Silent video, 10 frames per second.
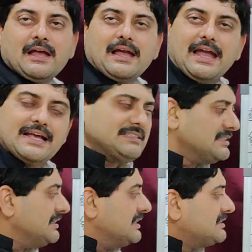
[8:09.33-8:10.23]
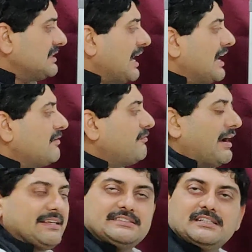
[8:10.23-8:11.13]
As these are
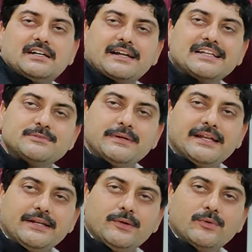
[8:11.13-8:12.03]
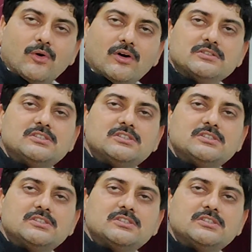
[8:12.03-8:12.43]
faster transmitting neurons,